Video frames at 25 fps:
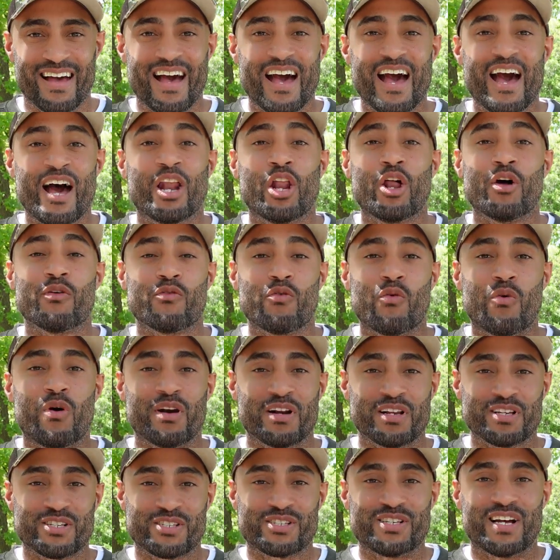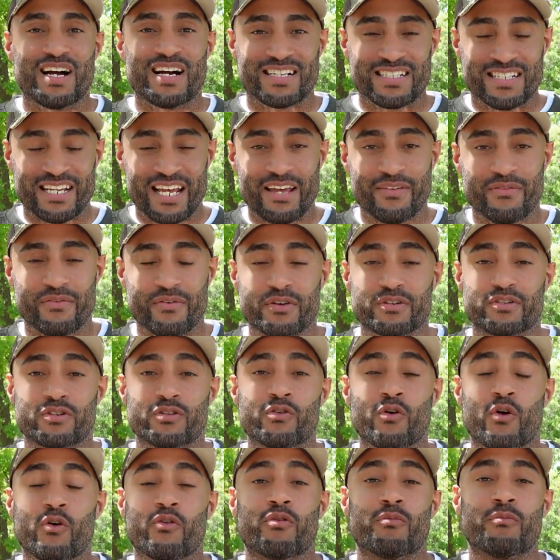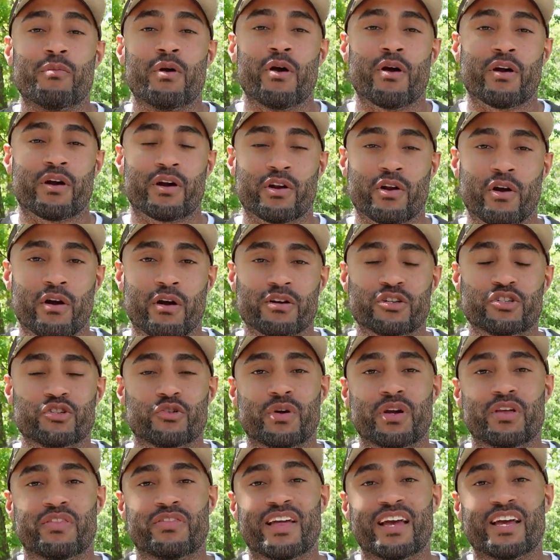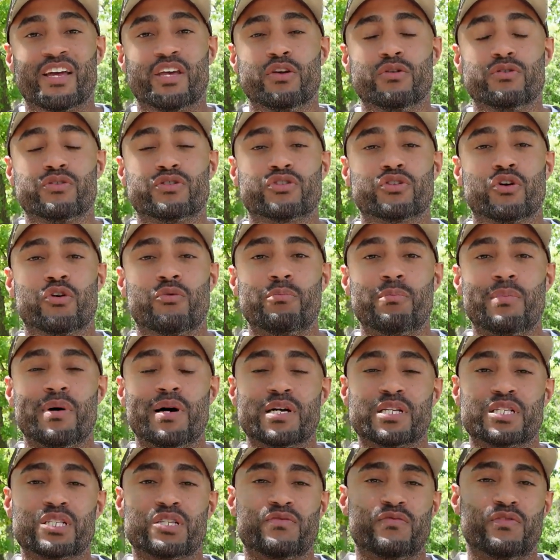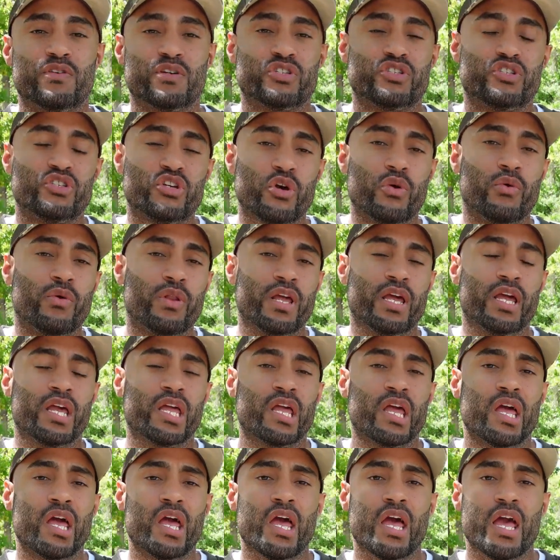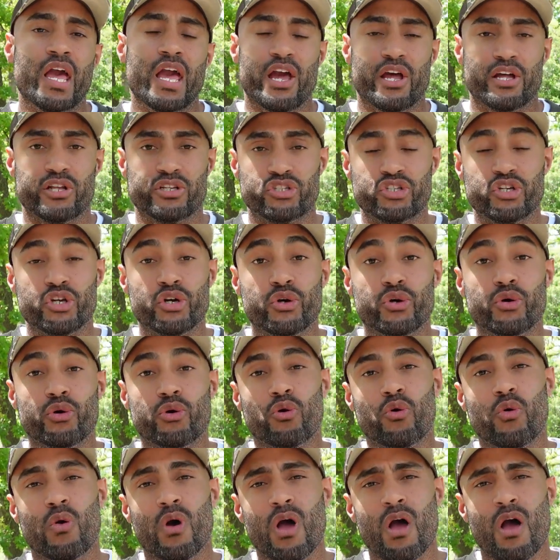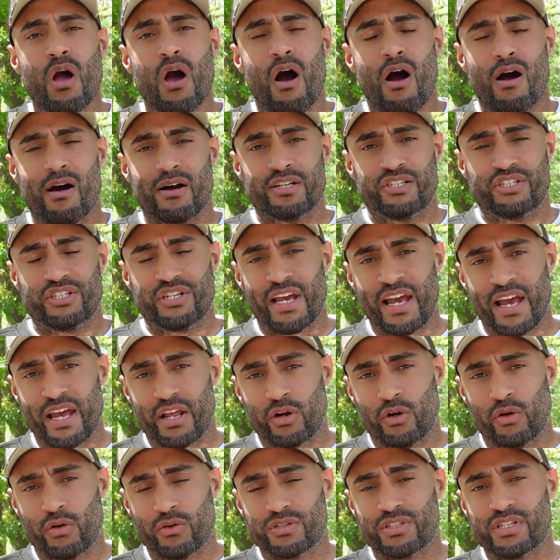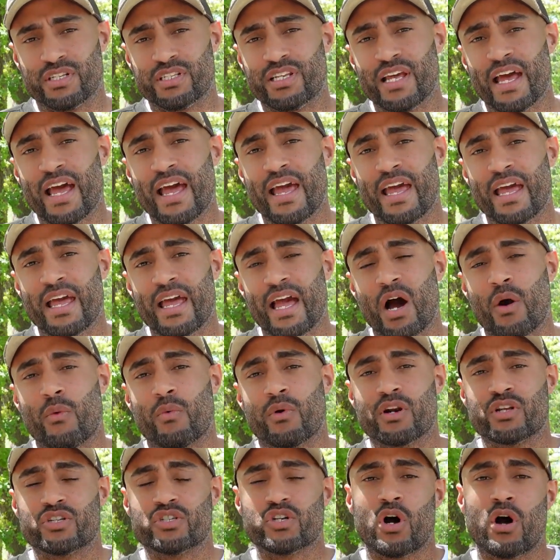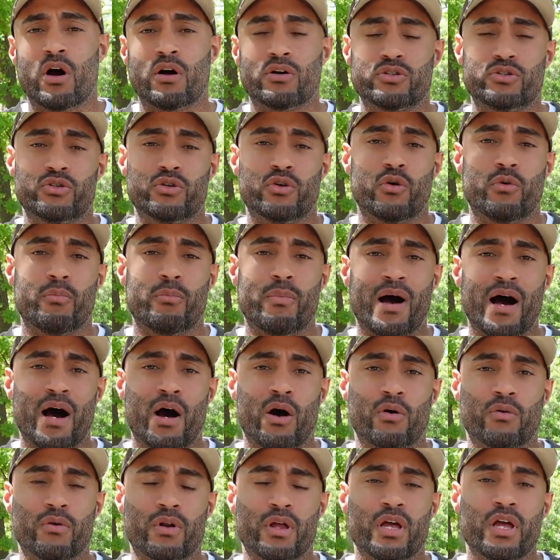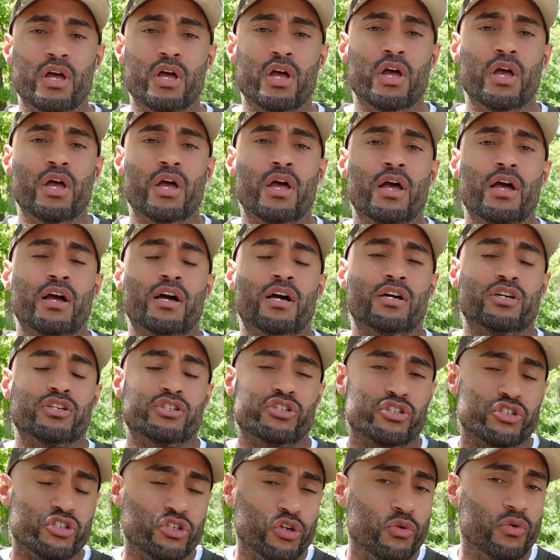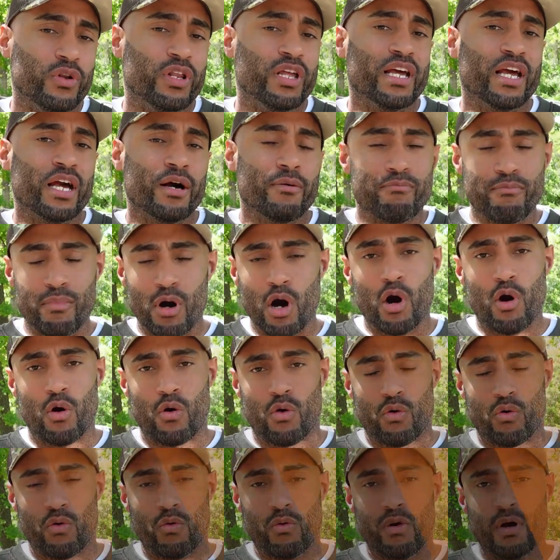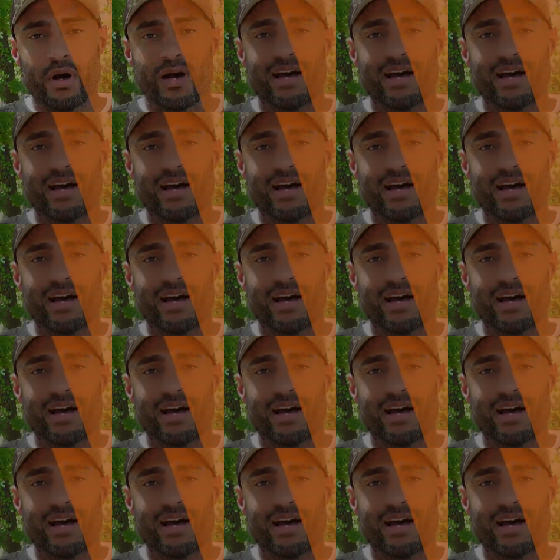Hello everyone, this is Octavius of North American Archery. Thank you so much for tuning into our channel. Today I want to talk to you about shooting a bow